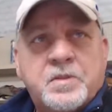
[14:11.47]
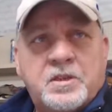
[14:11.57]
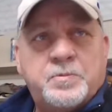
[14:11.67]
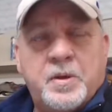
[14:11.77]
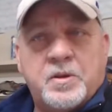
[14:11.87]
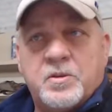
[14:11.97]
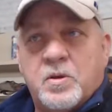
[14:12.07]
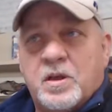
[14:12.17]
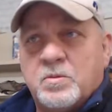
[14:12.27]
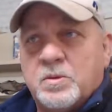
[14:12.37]
he's better,
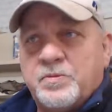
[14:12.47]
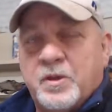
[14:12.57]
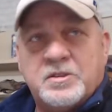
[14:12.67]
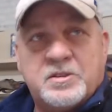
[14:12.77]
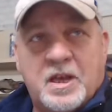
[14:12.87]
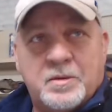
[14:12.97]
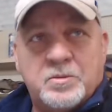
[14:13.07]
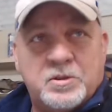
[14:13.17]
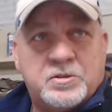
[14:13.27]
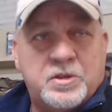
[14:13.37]
though. We FaceTimed
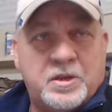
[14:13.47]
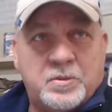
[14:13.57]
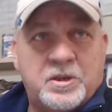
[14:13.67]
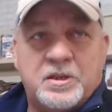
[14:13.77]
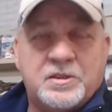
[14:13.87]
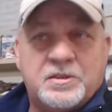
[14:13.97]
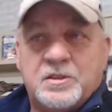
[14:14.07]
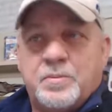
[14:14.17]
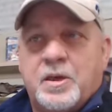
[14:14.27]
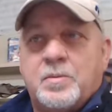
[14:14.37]
him yesterday. We didn't get to see
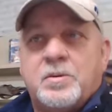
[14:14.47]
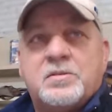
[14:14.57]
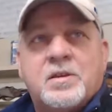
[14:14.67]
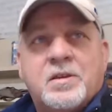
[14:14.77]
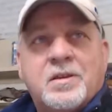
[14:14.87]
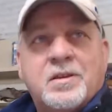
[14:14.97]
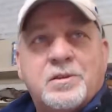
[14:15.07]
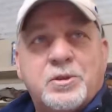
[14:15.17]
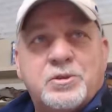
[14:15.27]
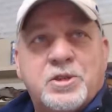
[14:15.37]
the babies.
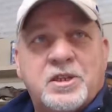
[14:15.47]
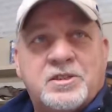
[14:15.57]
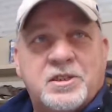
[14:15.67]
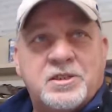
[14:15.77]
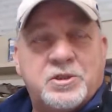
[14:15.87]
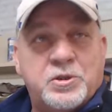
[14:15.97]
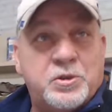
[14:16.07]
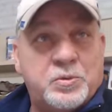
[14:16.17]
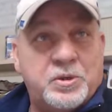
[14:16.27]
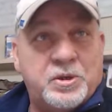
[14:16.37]
Little JT,
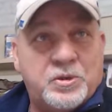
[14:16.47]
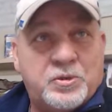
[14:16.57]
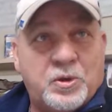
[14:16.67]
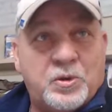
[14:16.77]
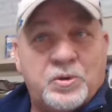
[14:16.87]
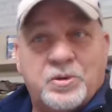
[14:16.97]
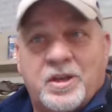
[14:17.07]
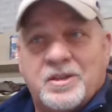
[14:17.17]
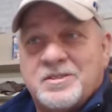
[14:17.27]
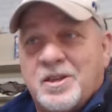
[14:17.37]
Junior Whitney III,
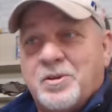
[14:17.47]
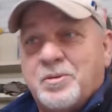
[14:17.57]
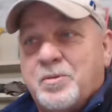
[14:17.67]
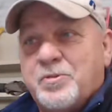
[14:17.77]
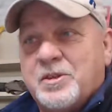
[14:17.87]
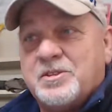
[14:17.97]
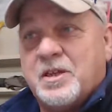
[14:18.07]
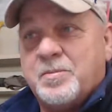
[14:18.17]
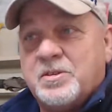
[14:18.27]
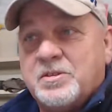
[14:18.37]
I saw him on
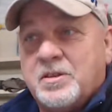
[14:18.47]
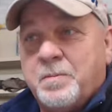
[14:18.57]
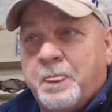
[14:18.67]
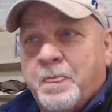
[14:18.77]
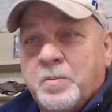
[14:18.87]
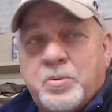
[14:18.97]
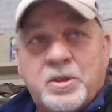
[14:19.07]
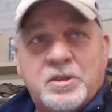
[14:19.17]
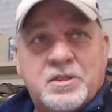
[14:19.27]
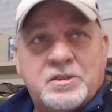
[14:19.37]
FaceTime. He said,
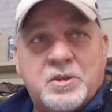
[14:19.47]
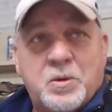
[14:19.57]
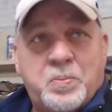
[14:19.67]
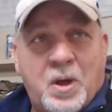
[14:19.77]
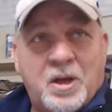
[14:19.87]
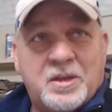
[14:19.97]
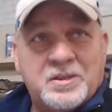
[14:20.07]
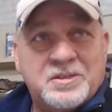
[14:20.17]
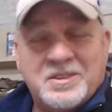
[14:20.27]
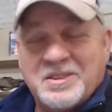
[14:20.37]
please, let's go
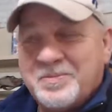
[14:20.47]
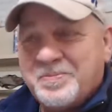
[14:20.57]
Pacas.